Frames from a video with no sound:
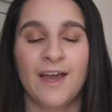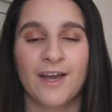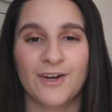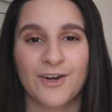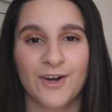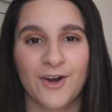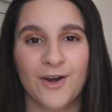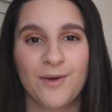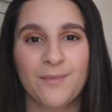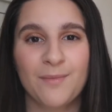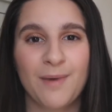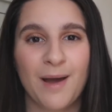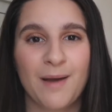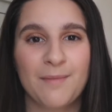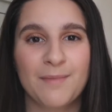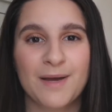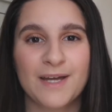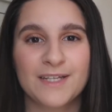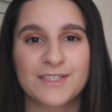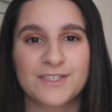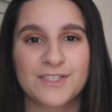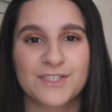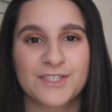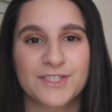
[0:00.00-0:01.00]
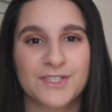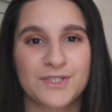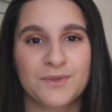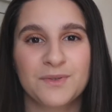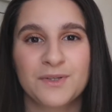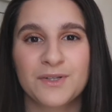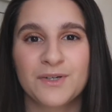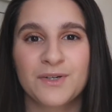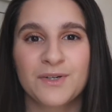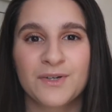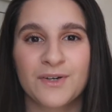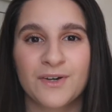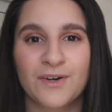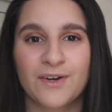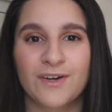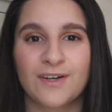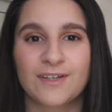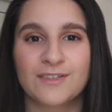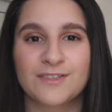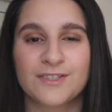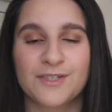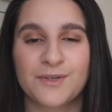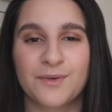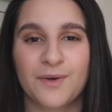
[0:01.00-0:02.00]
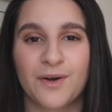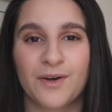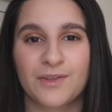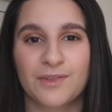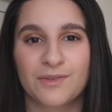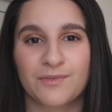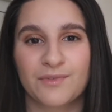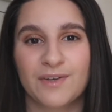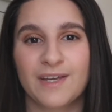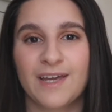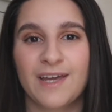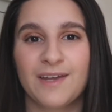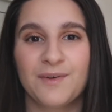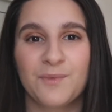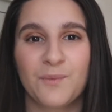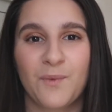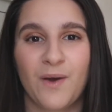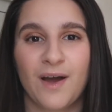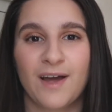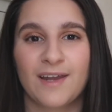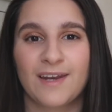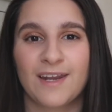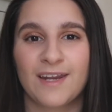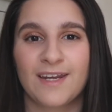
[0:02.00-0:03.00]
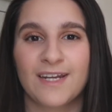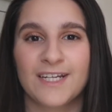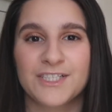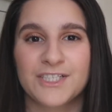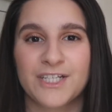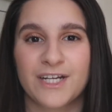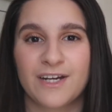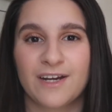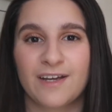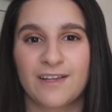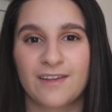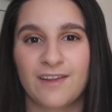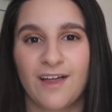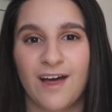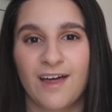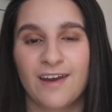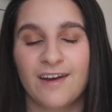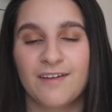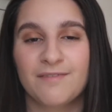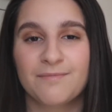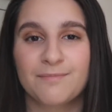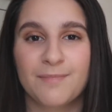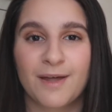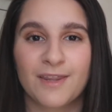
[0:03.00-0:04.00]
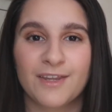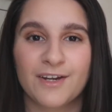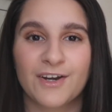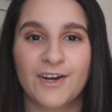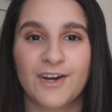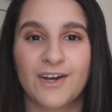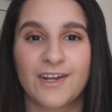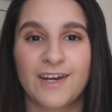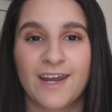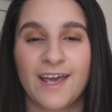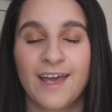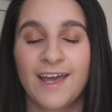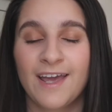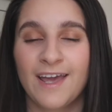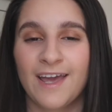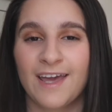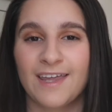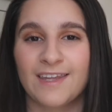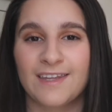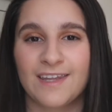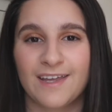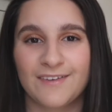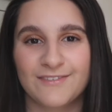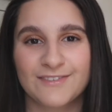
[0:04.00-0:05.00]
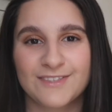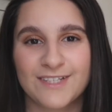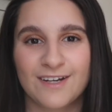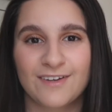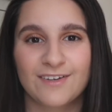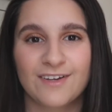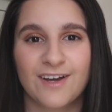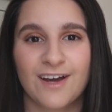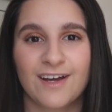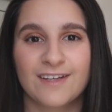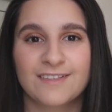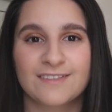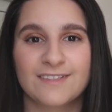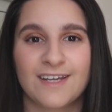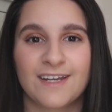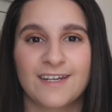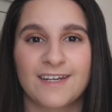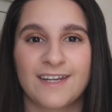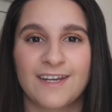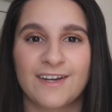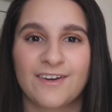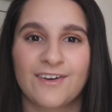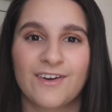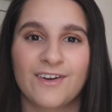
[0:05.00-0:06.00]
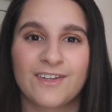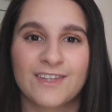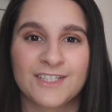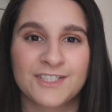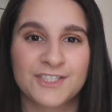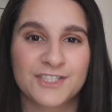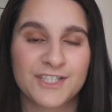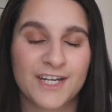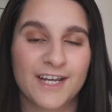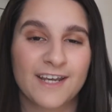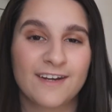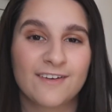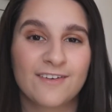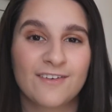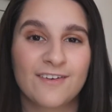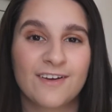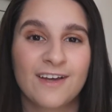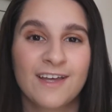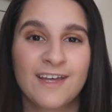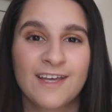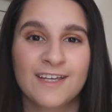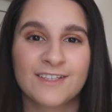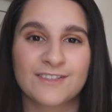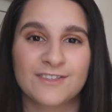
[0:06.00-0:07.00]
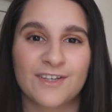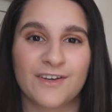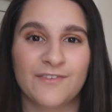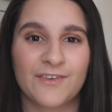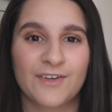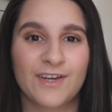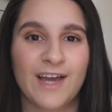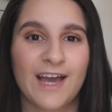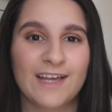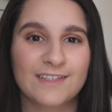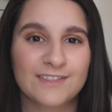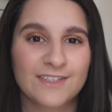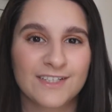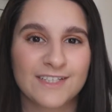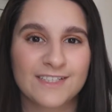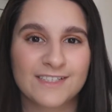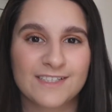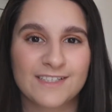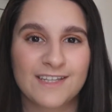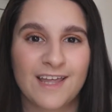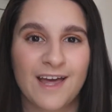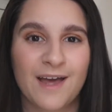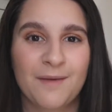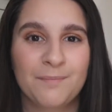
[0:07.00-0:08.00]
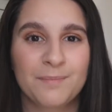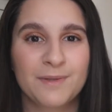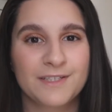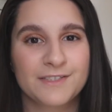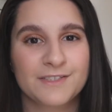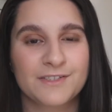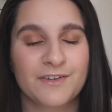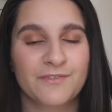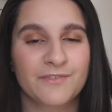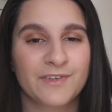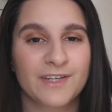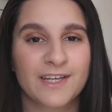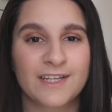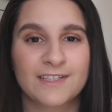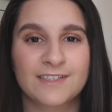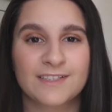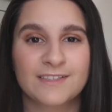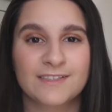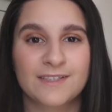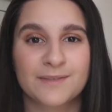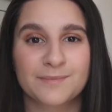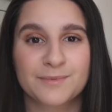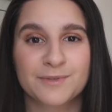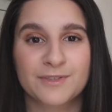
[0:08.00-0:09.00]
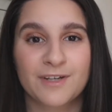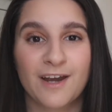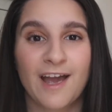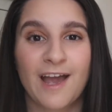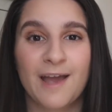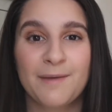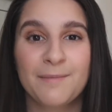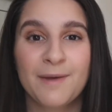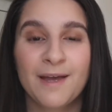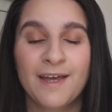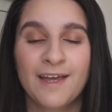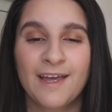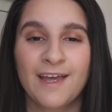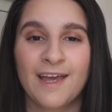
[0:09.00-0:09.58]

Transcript: girl mama to two little girls who are 3 and 1, and I share a lot of motherhood and lifestyle content here on this channel. So if you guys are into that, please don't forget to subscribe.